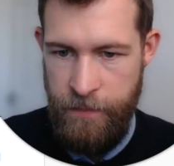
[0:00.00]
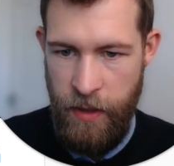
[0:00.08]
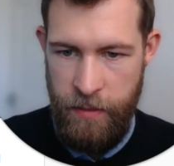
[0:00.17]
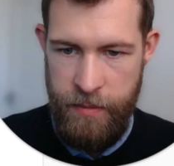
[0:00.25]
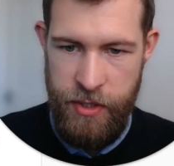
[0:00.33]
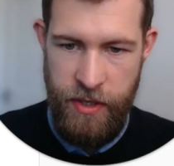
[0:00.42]

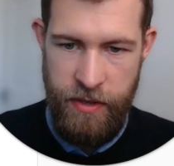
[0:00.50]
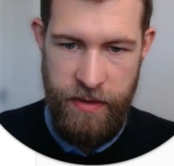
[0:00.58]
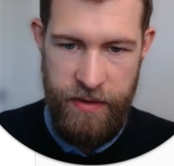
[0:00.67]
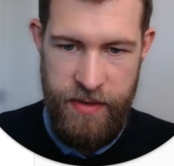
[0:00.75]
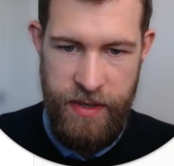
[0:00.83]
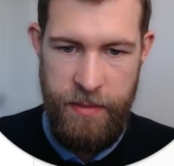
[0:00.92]
other machinery
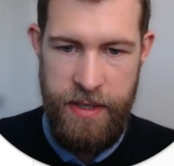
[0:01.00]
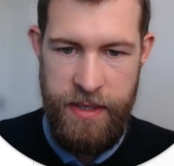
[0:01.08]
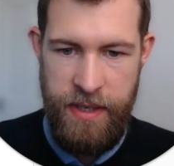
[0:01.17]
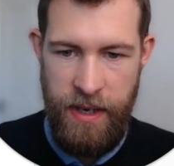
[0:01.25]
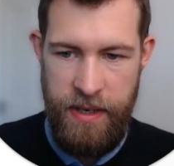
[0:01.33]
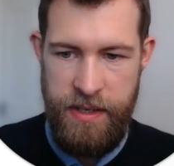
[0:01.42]
of similar
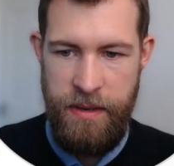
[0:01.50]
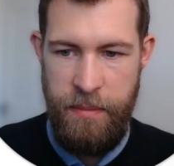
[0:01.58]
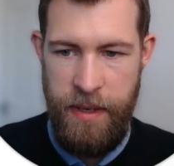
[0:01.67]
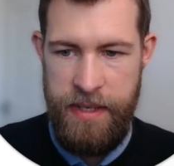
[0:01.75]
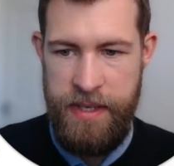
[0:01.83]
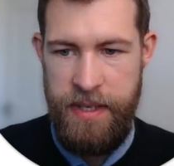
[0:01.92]
size,
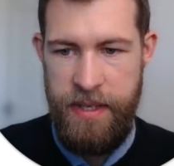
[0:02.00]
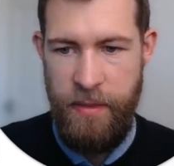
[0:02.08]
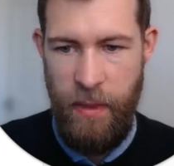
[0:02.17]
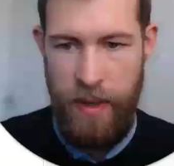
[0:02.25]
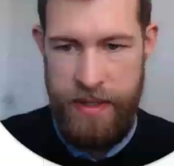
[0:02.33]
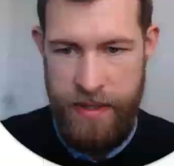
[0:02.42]
complexity and
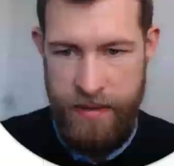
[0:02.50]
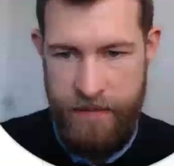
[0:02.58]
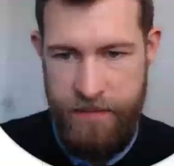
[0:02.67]
weight.